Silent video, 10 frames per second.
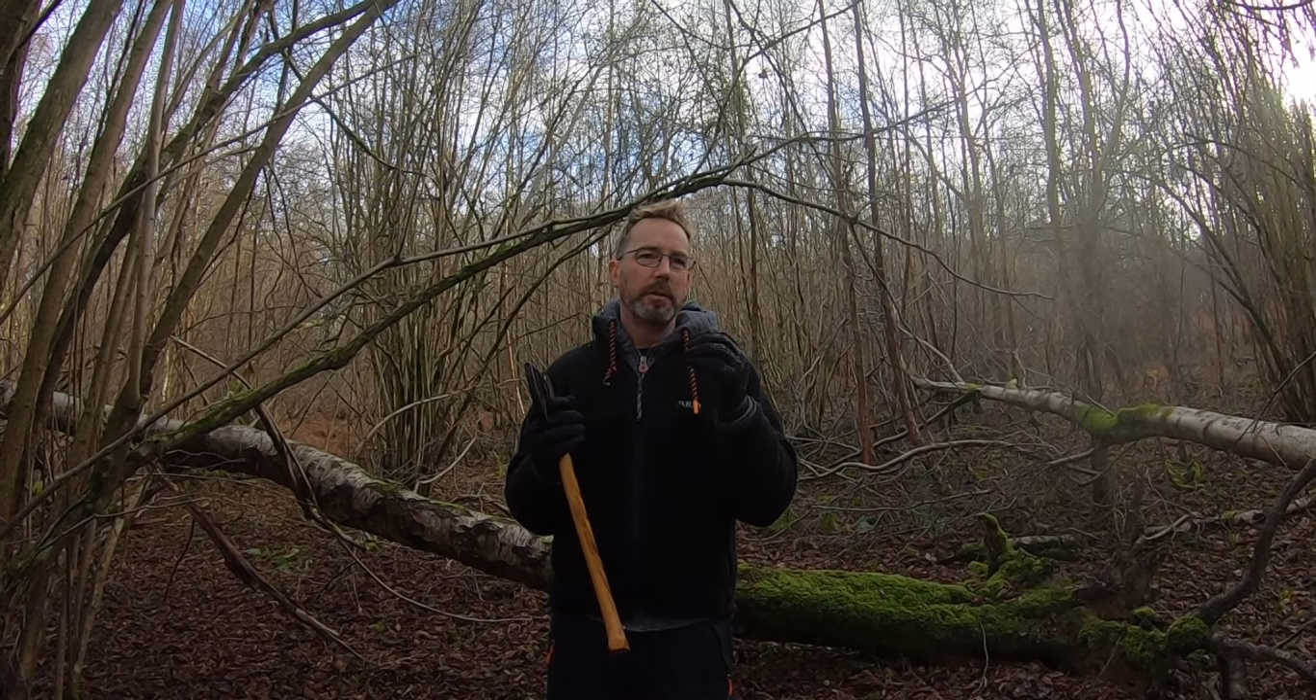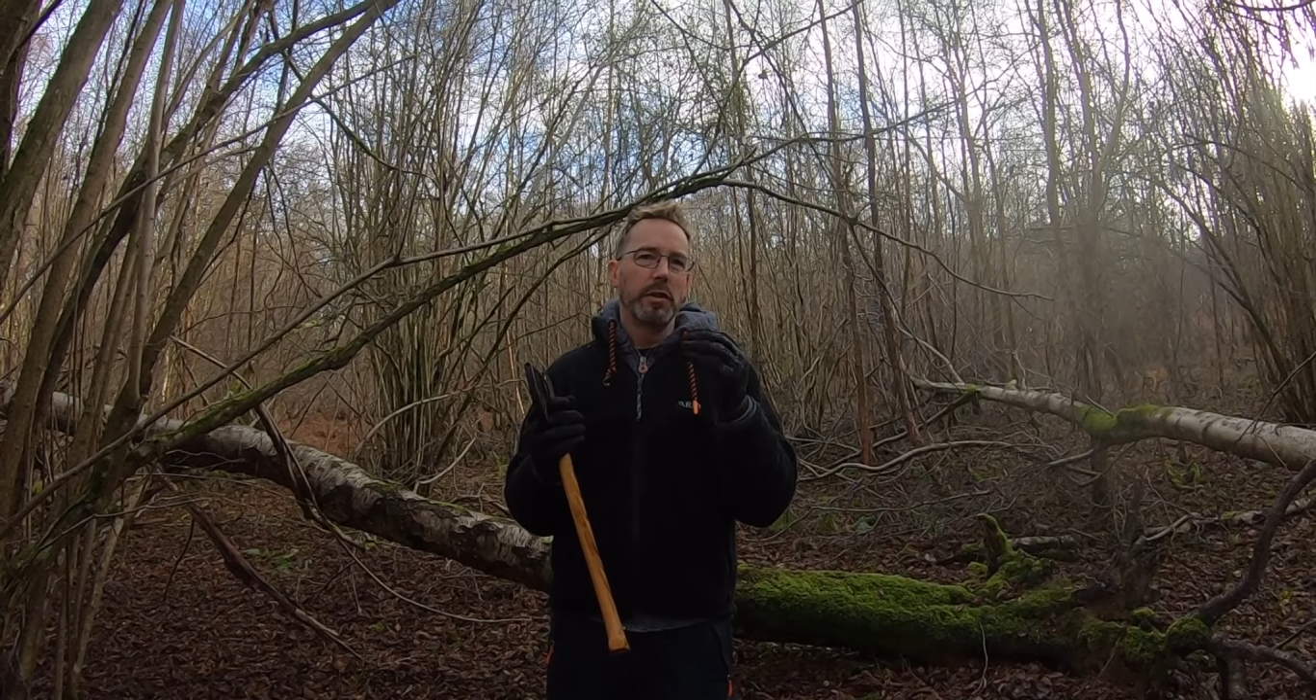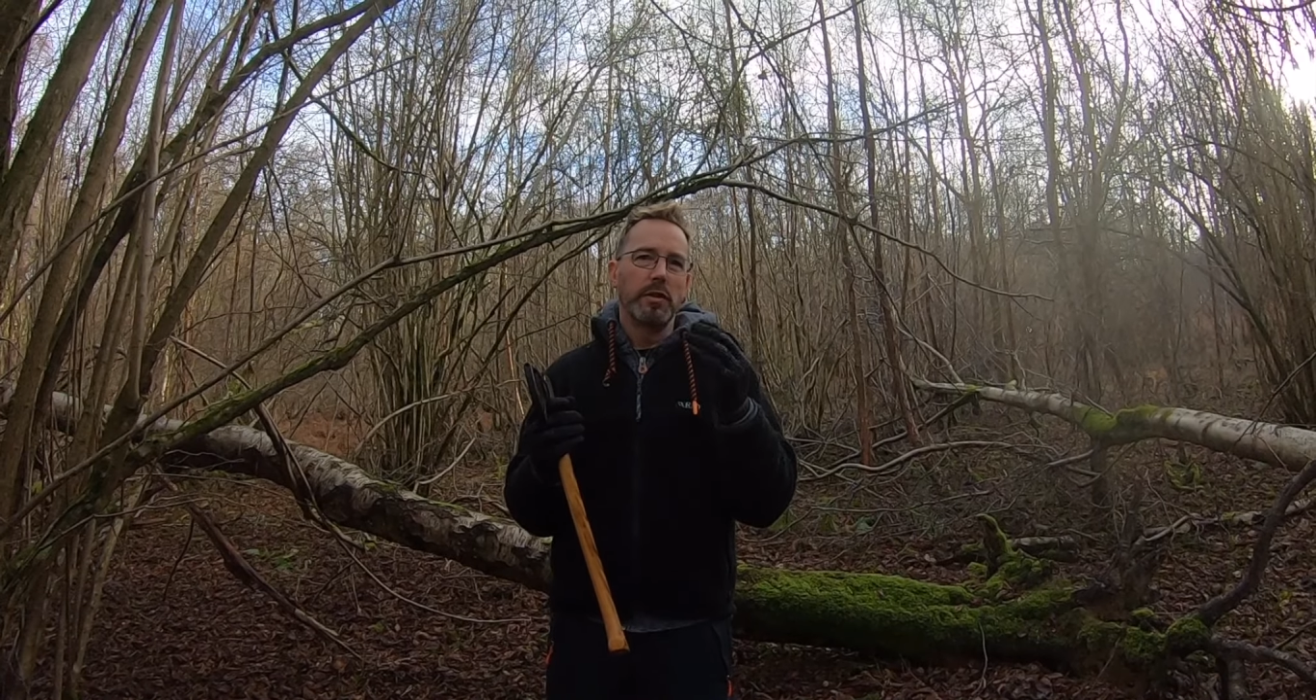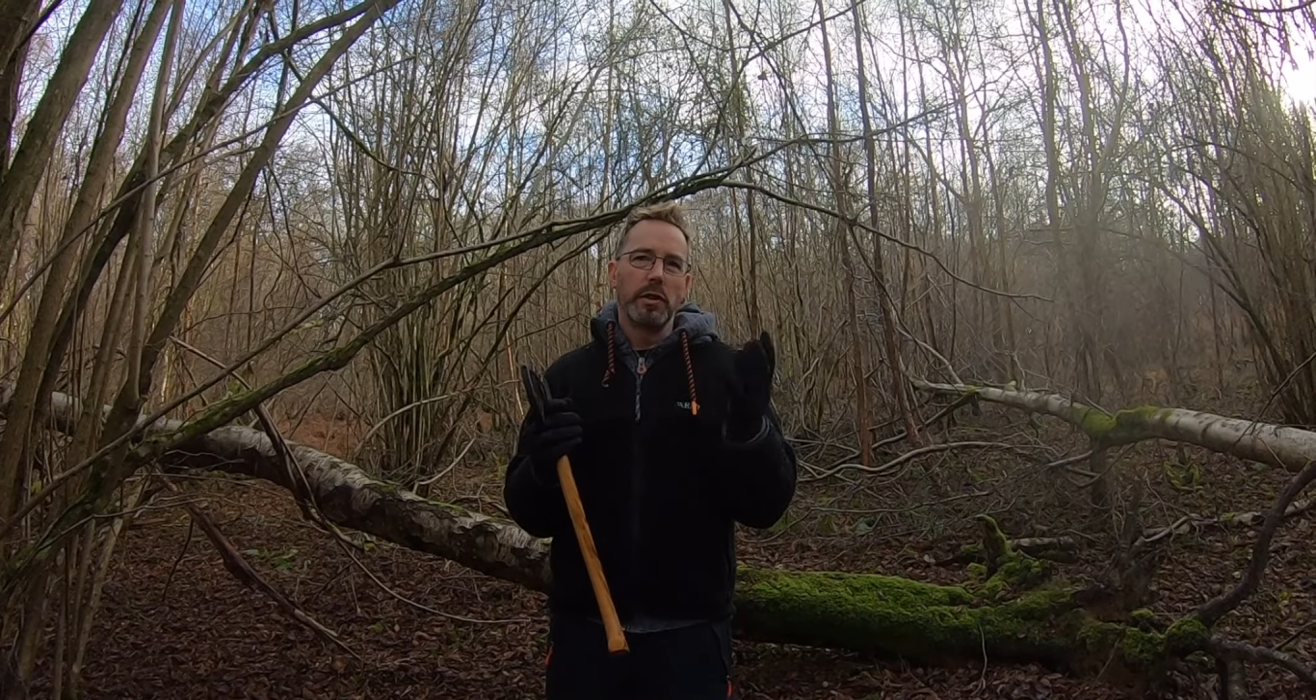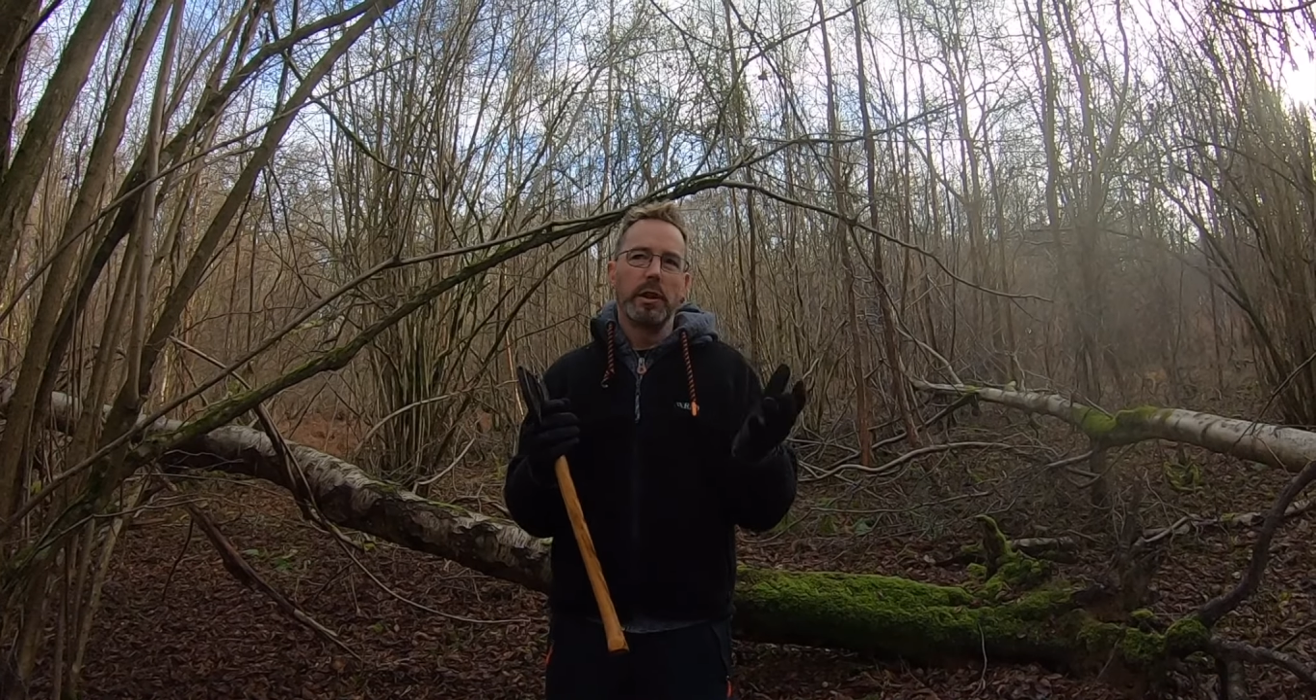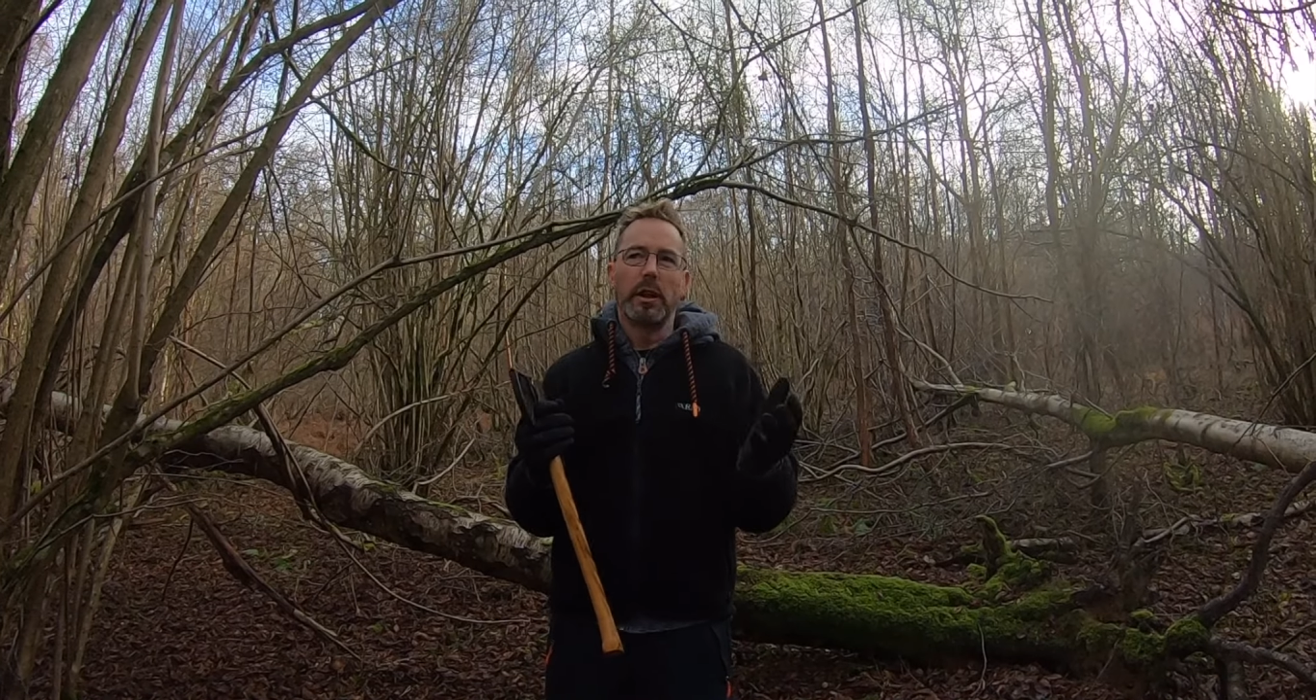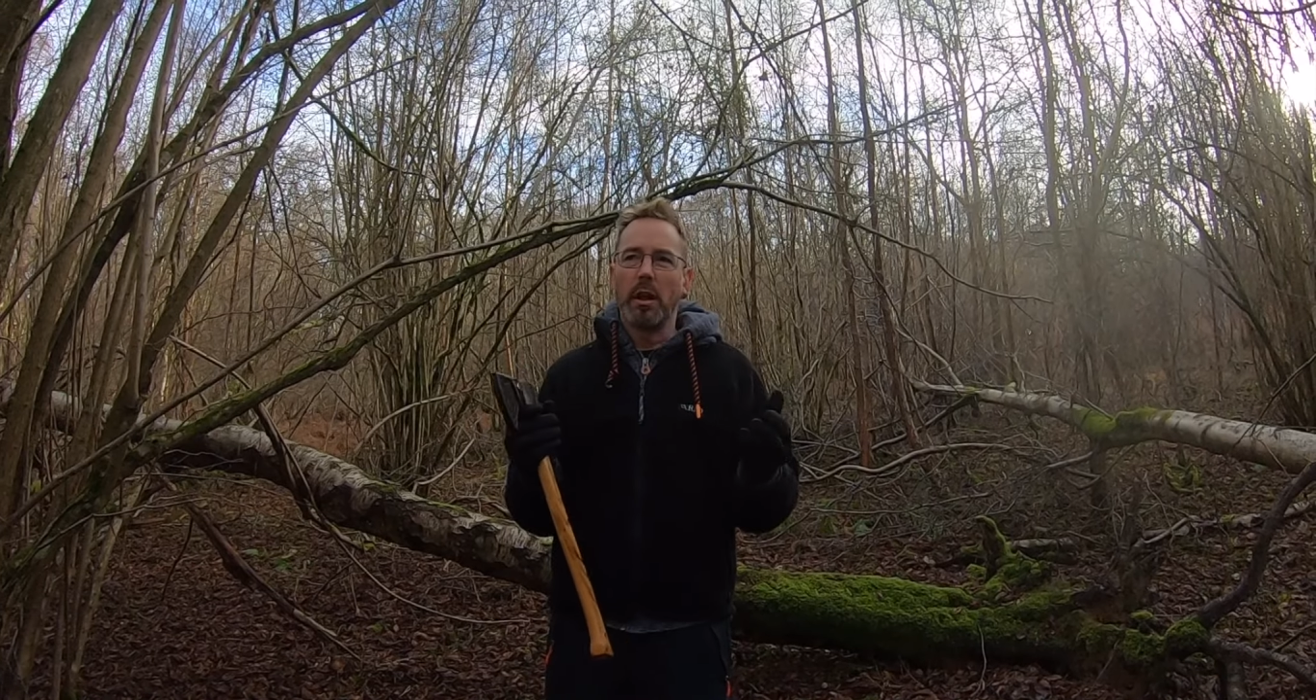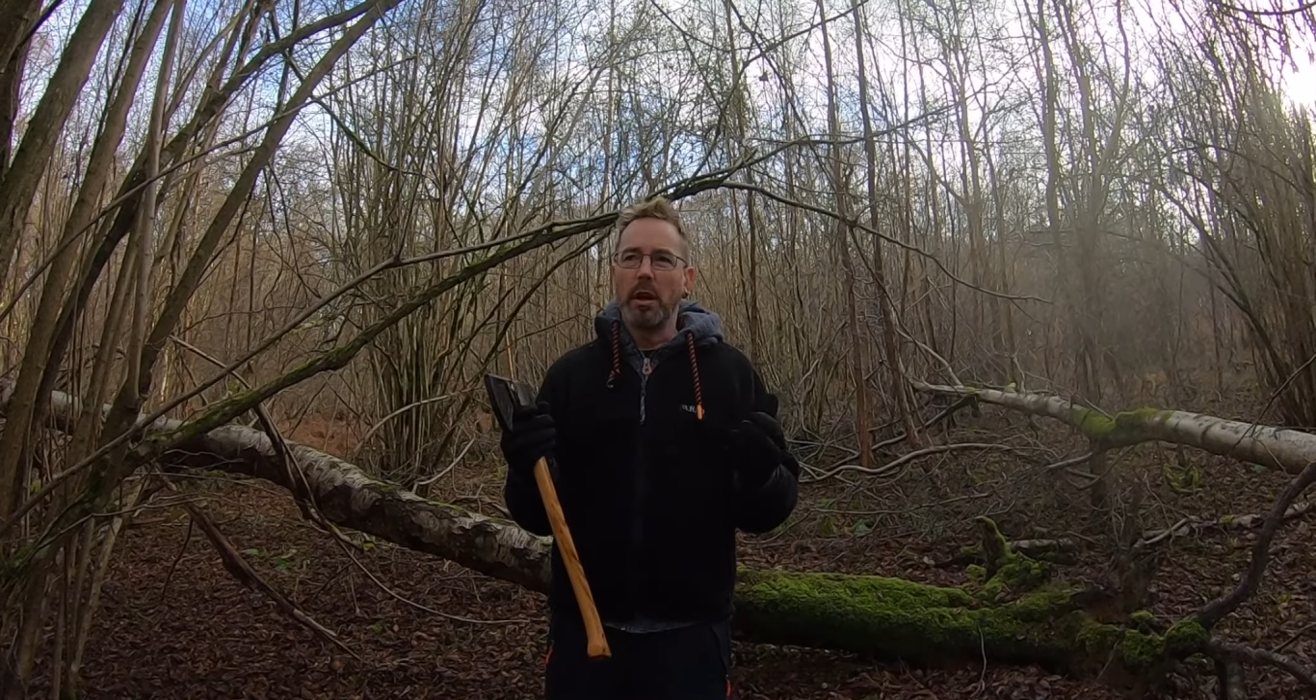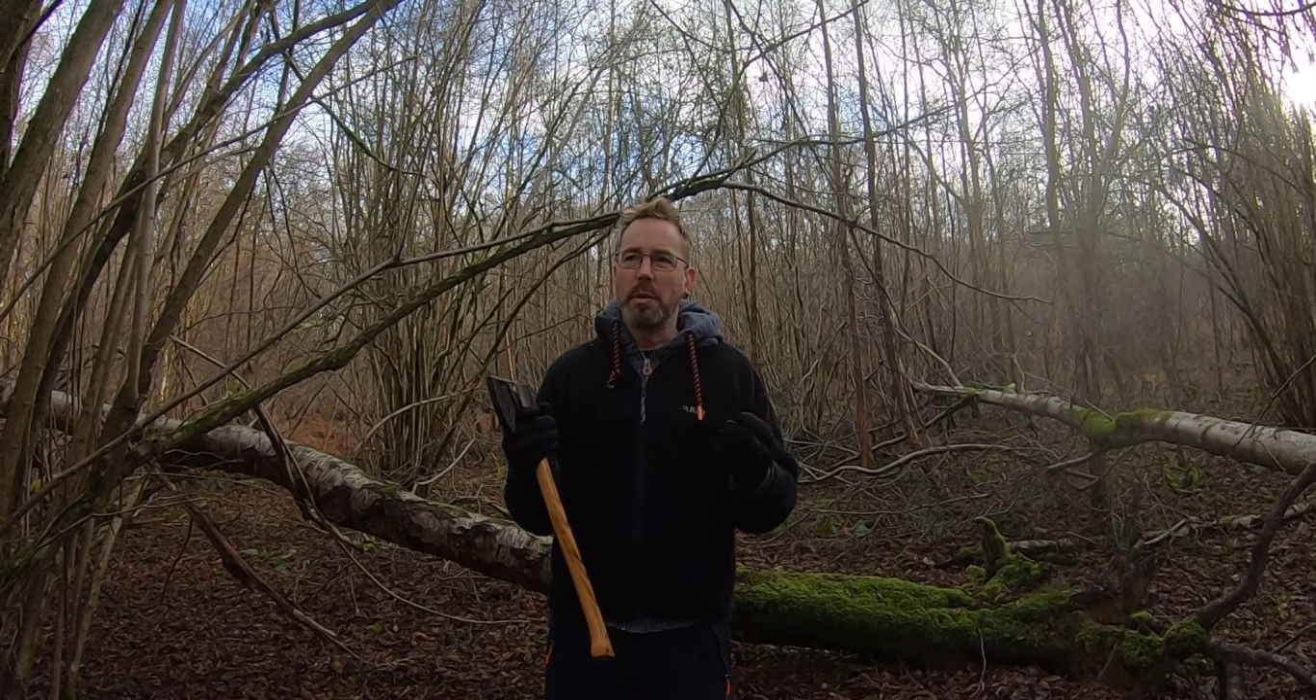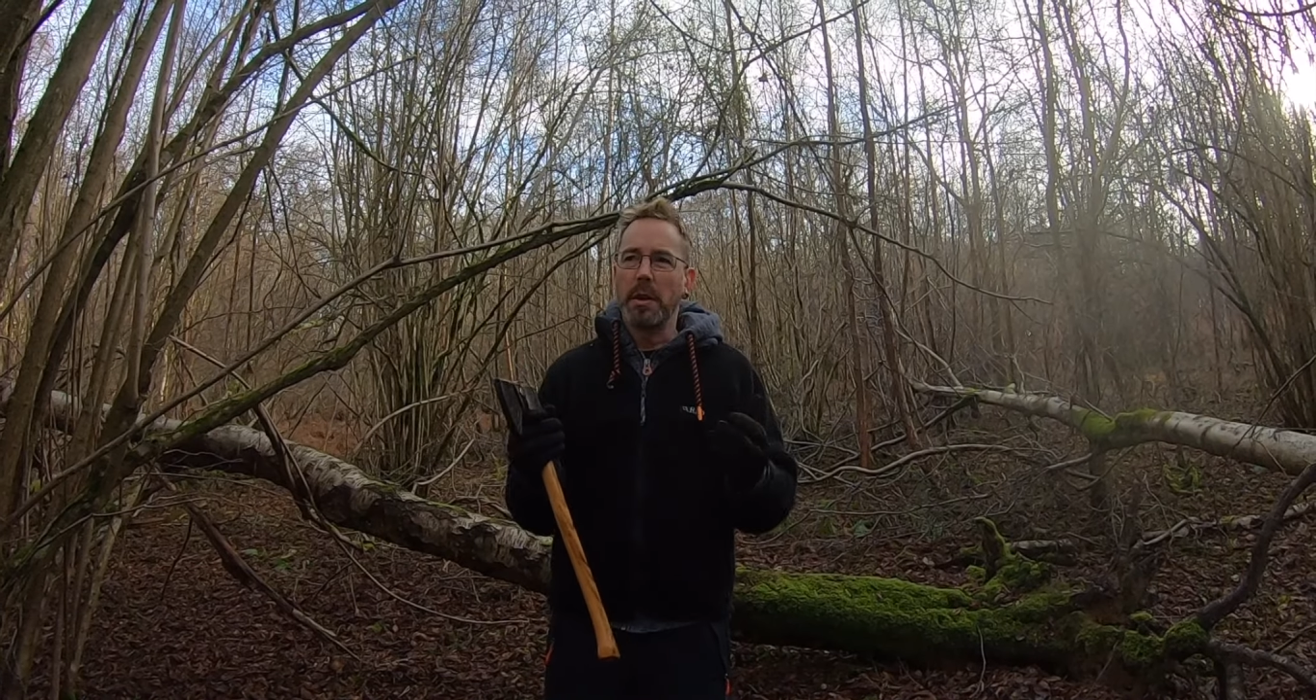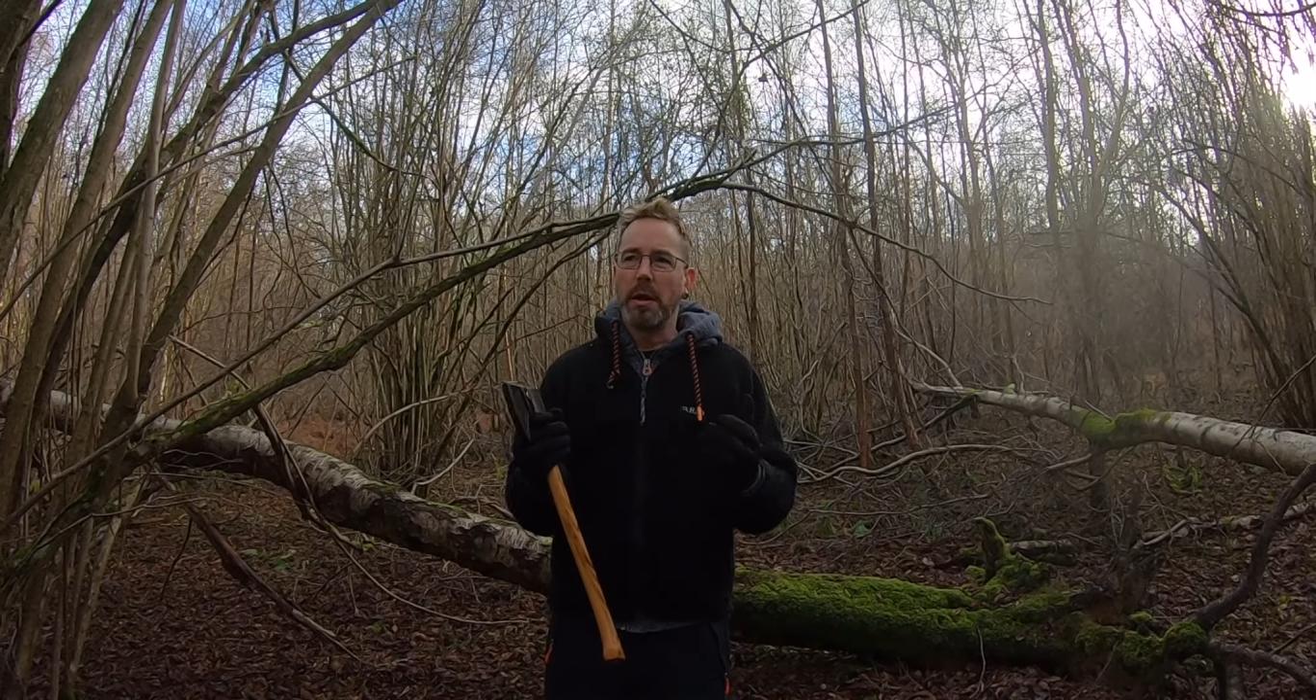just to the climate